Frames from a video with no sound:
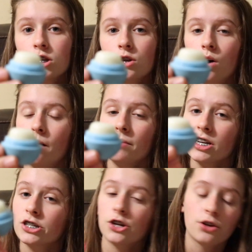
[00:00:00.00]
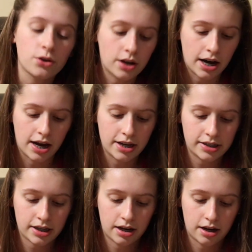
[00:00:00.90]
so I'm going to show you
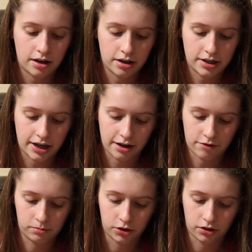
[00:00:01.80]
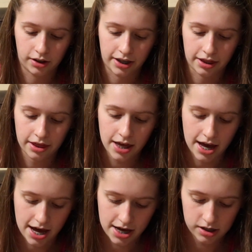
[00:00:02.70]
guys how to take it from looking like
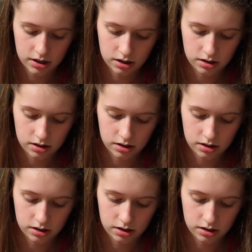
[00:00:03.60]
that